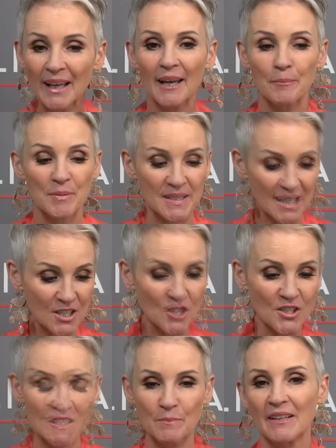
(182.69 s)
A percentage
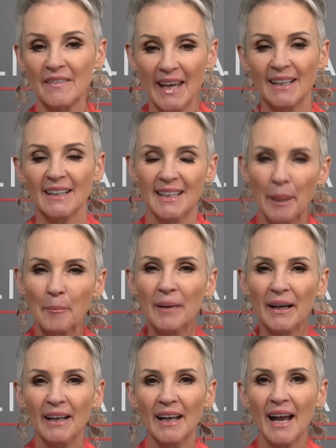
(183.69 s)
is better than a number.
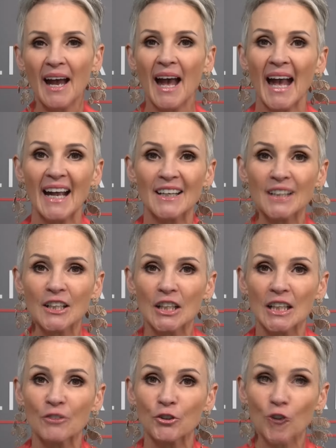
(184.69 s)
And
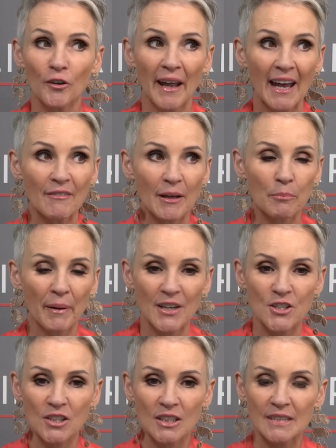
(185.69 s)
if you don't have a
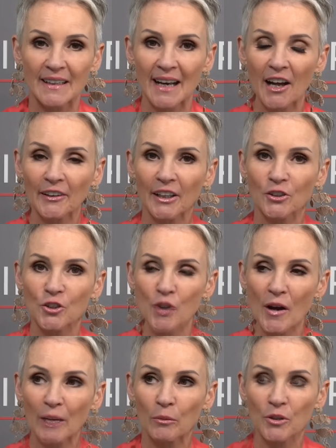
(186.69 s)
budget, then how can you
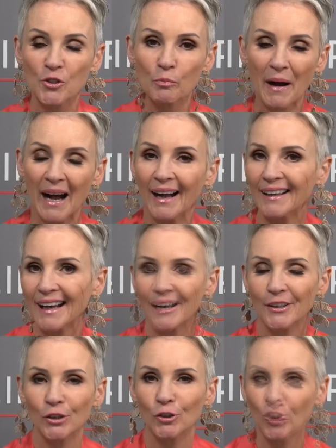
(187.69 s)
track what you buy? How do
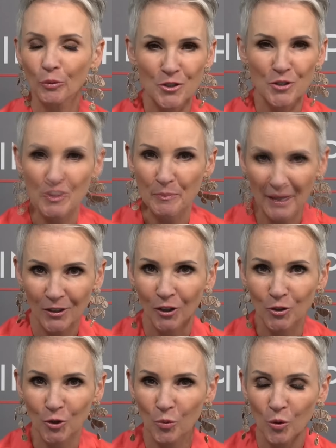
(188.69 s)
you know what you're spending on
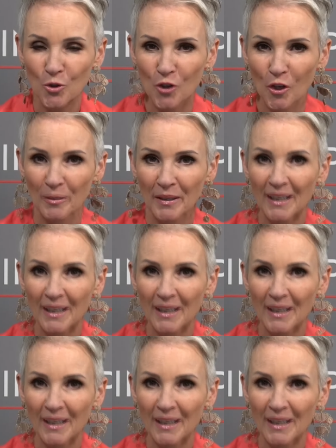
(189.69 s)
your wardrobe?